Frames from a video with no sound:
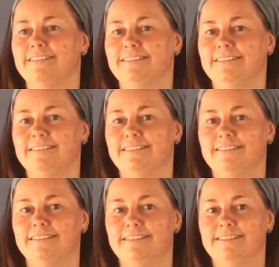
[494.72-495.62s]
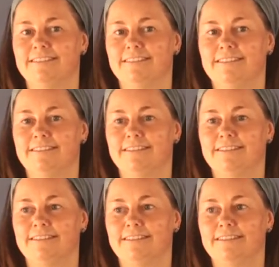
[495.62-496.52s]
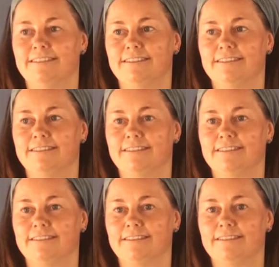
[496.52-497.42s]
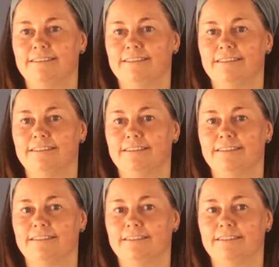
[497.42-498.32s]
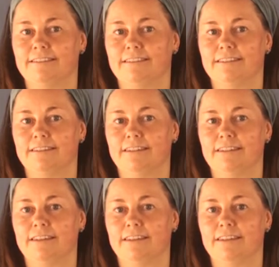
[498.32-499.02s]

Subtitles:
No one is speaking in this clip.